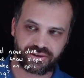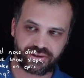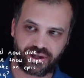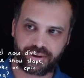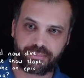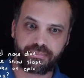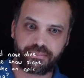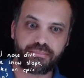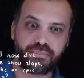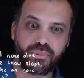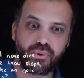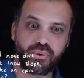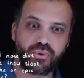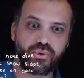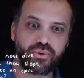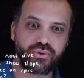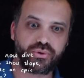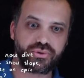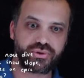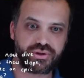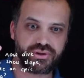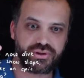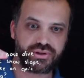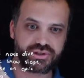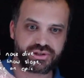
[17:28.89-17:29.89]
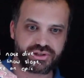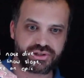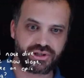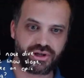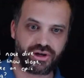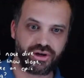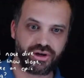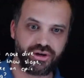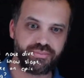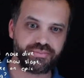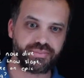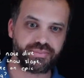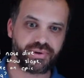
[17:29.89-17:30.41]
like more than the
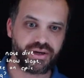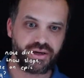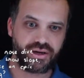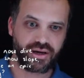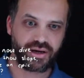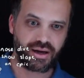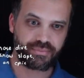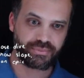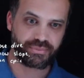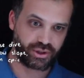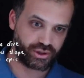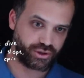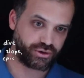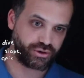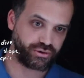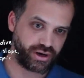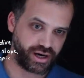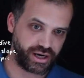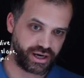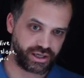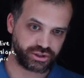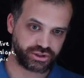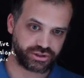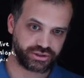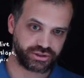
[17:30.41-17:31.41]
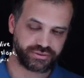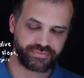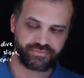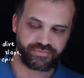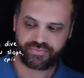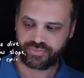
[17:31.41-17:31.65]
slope, I'm going to crash.